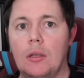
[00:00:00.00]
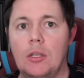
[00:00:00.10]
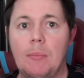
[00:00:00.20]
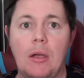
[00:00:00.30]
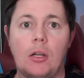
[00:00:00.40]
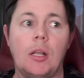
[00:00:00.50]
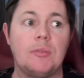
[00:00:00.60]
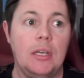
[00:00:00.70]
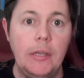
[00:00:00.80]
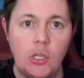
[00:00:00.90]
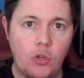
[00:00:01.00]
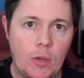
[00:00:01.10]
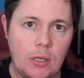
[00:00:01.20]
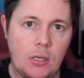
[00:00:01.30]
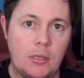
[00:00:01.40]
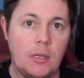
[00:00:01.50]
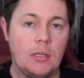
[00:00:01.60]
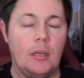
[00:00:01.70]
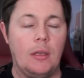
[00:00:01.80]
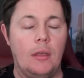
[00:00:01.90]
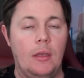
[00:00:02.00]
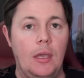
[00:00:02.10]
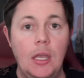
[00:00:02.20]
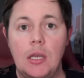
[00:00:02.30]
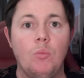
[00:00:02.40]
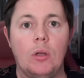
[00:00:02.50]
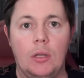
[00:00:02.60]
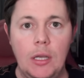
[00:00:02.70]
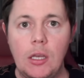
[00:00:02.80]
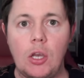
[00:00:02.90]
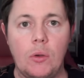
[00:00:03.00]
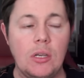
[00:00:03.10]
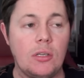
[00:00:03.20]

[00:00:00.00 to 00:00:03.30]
the amount of clubs interested in him will increase,